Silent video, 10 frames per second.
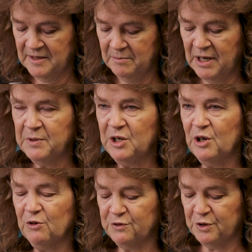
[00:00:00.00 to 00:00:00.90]
Maybe you
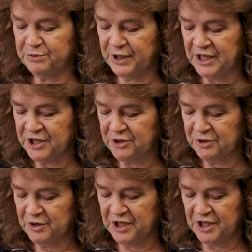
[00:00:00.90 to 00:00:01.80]
long for a
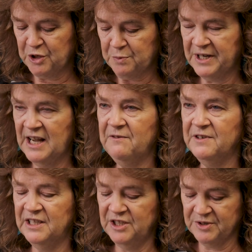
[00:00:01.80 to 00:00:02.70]
breakthrough and an open
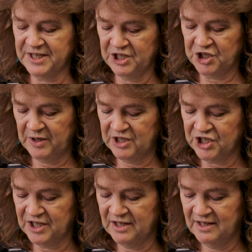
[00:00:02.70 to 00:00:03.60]
heaven in your
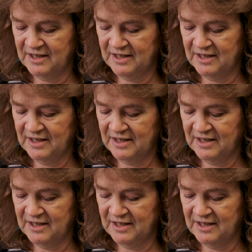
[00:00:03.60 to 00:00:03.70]
situation,